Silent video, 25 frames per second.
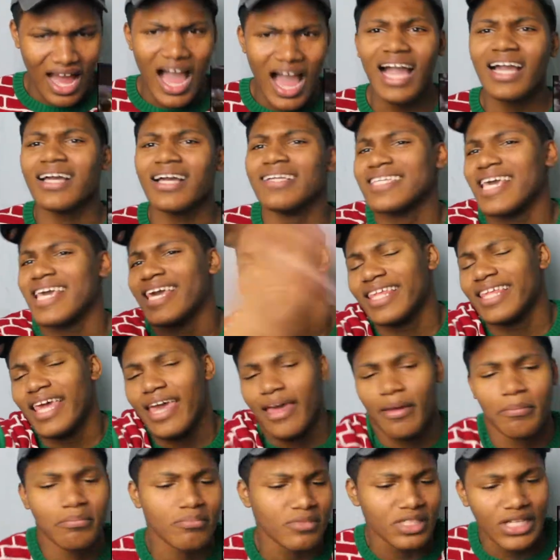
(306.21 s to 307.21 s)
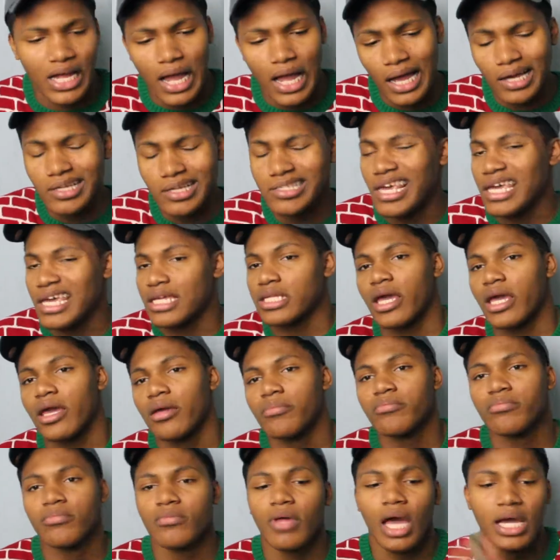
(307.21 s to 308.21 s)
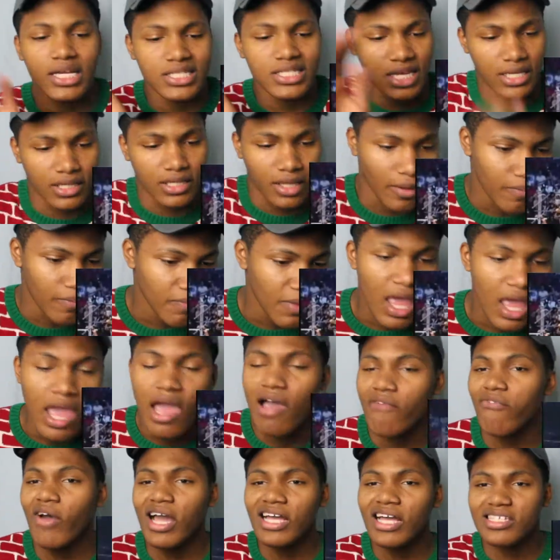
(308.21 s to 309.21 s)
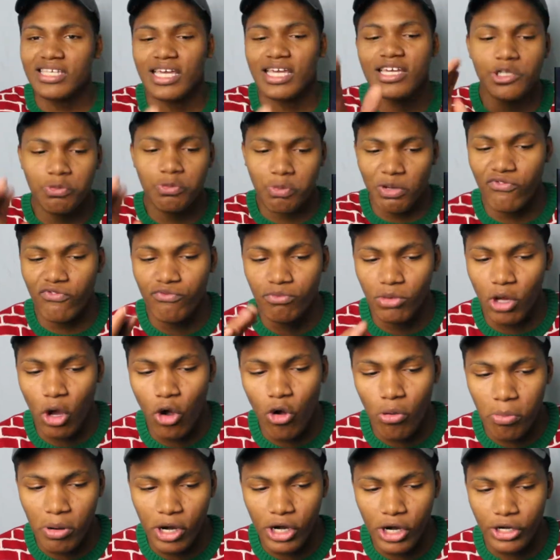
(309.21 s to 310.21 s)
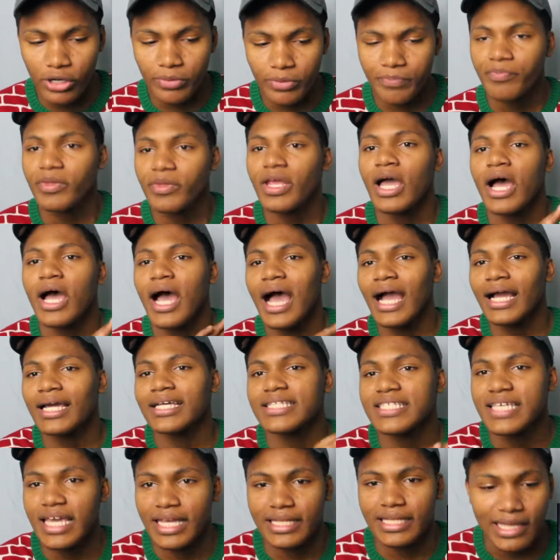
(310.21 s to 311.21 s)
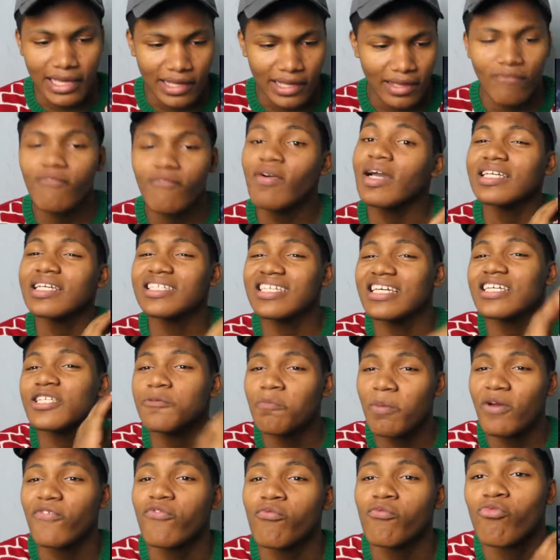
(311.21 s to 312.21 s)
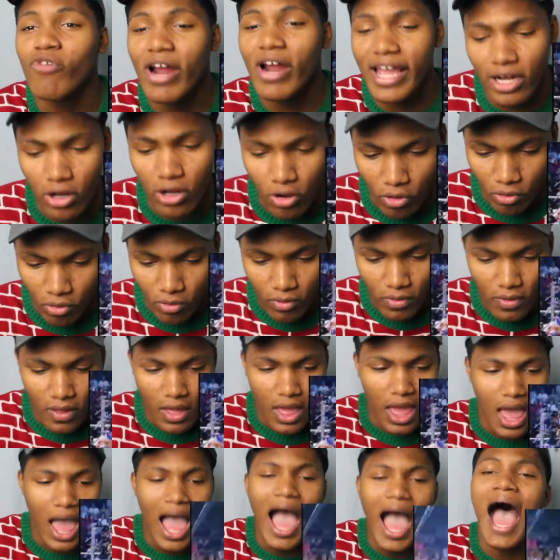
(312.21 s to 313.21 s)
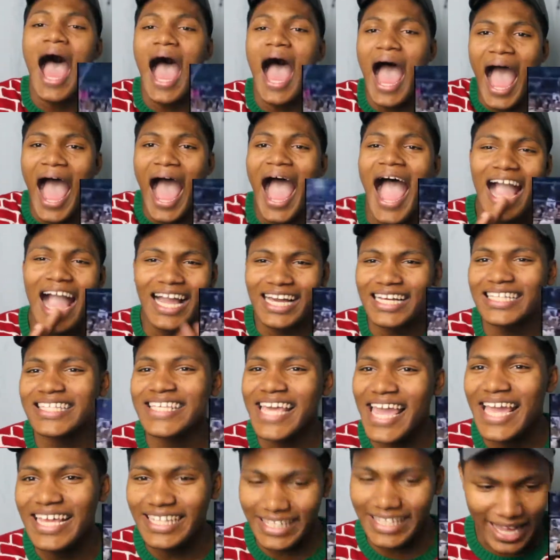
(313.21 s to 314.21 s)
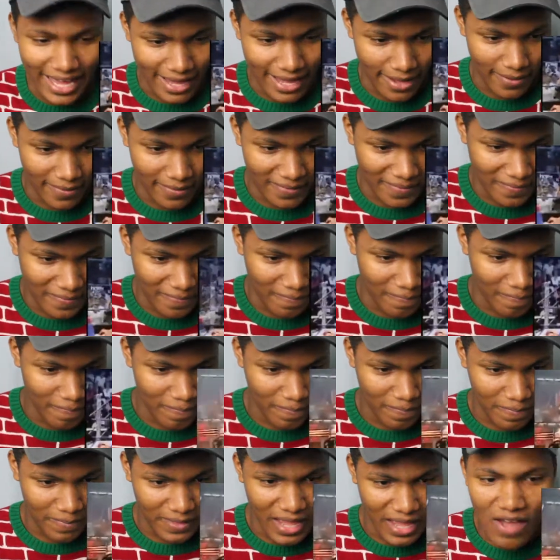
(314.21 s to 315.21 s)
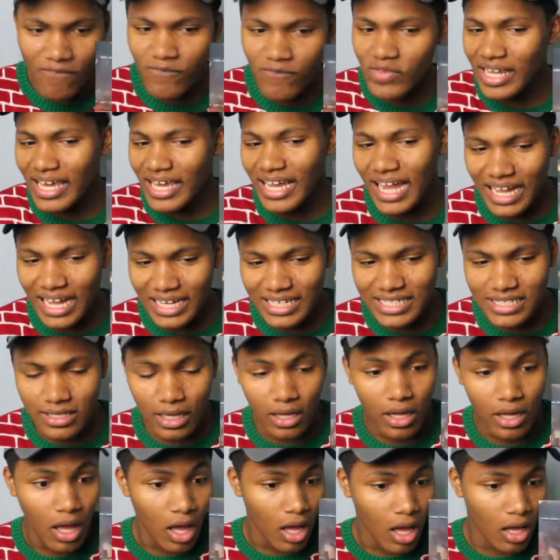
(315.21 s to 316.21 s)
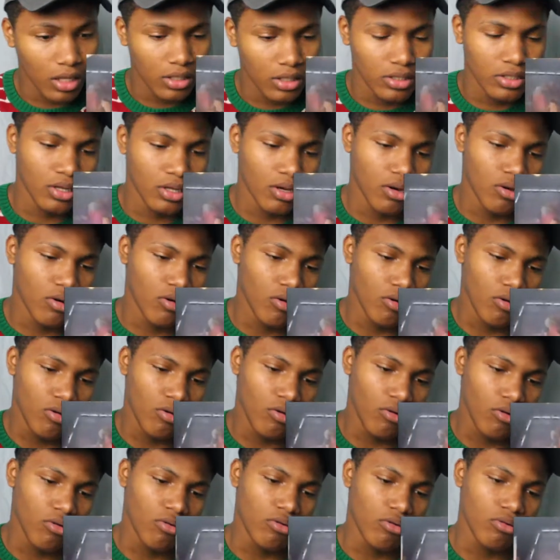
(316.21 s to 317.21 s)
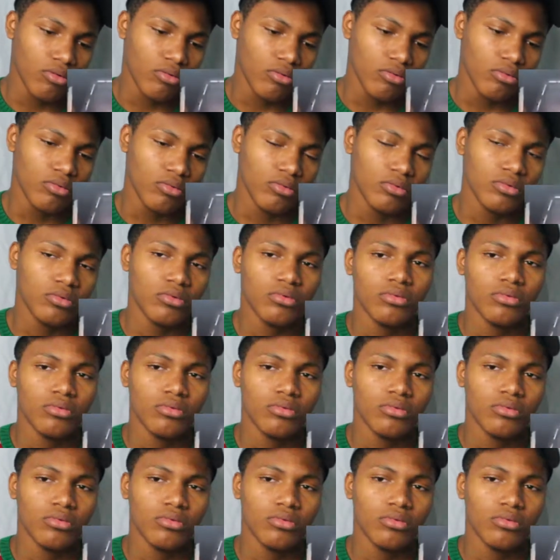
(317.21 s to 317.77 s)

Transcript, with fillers: I can take that. I can take that. I can take that. If I can take a spell from Goldberg, I can take that. If I can take a spell from Rhino, I can take that. I feel like I could. No.